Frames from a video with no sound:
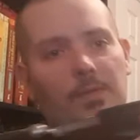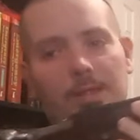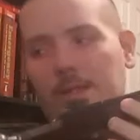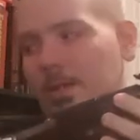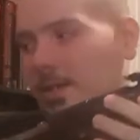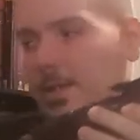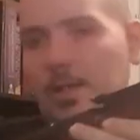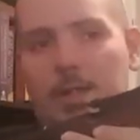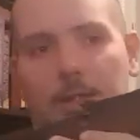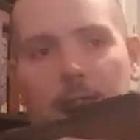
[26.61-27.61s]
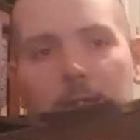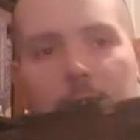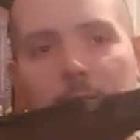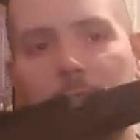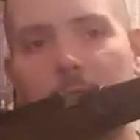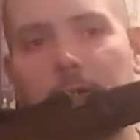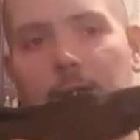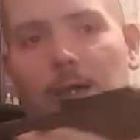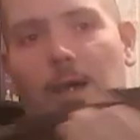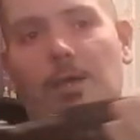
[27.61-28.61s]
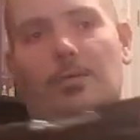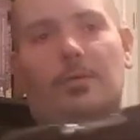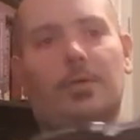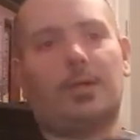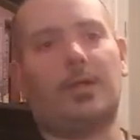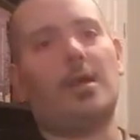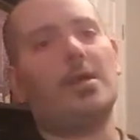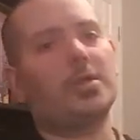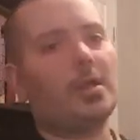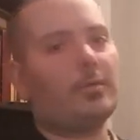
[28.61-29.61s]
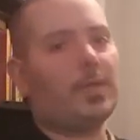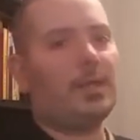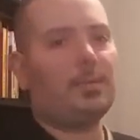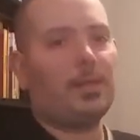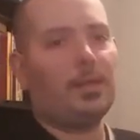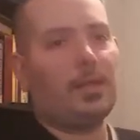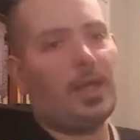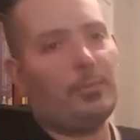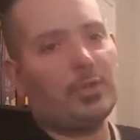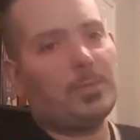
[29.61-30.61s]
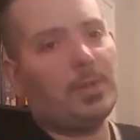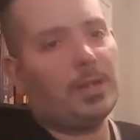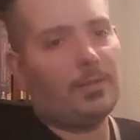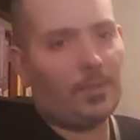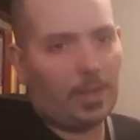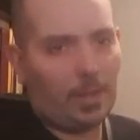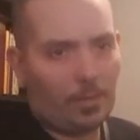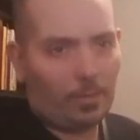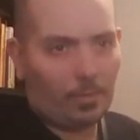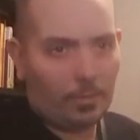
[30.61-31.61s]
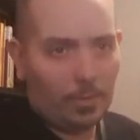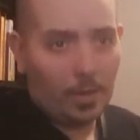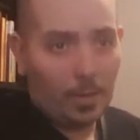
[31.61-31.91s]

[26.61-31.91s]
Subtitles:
This is the... Oh, gosh, I don't think the camera's big enough to get it all.